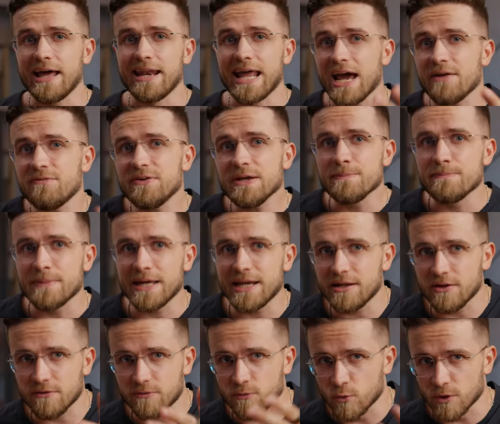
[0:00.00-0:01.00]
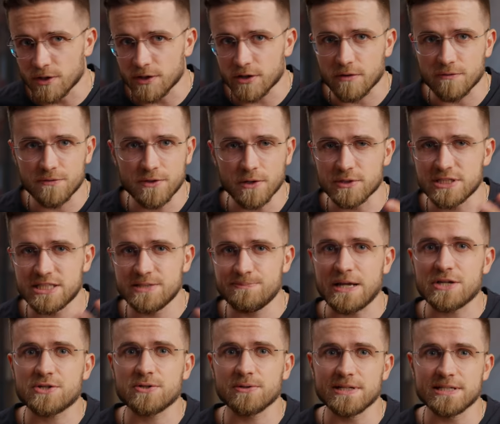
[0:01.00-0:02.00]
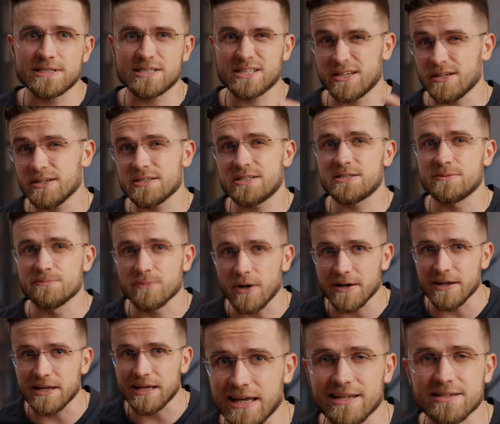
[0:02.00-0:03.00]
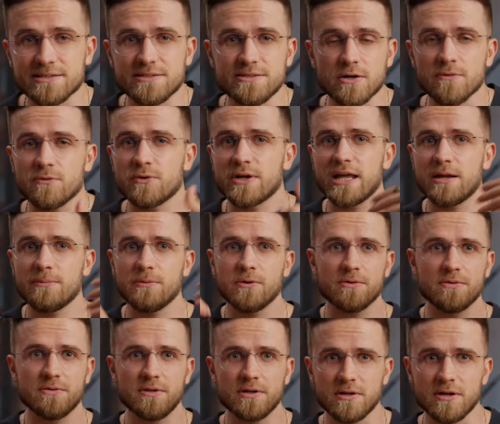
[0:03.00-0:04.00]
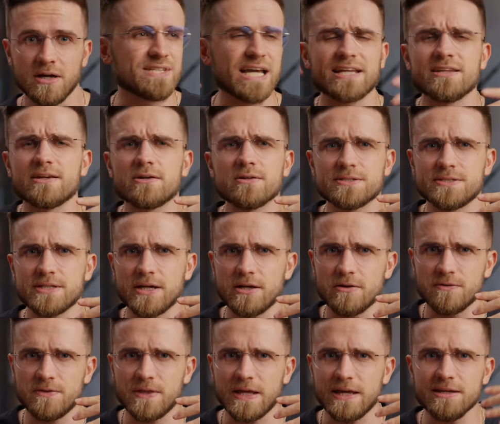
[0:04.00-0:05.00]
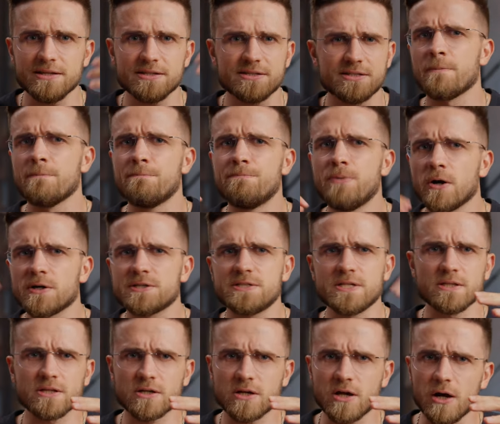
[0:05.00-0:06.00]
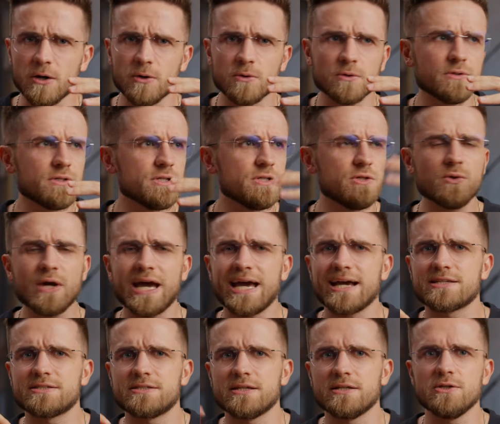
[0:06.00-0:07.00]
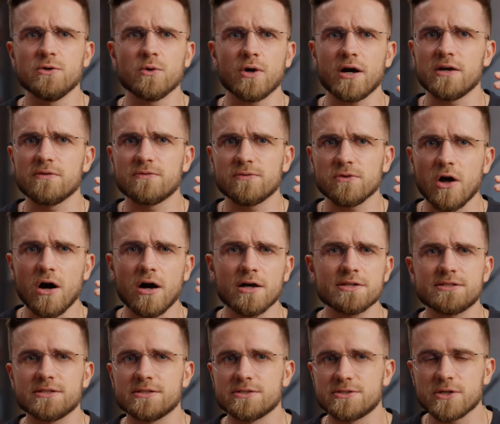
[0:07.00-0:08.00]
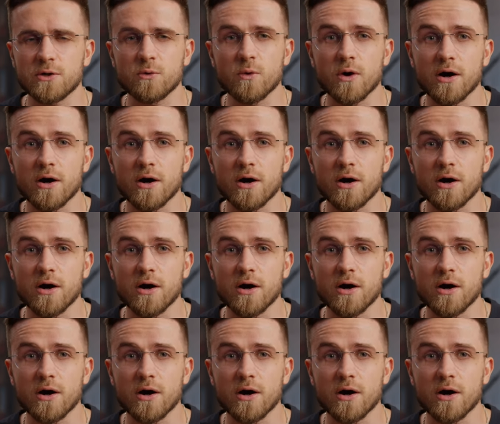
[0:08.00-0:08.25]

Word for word: and every minute of work of those specialists costs money. And don't forget about the technical side of things, bugs in the code, UX and UI iThoughts and so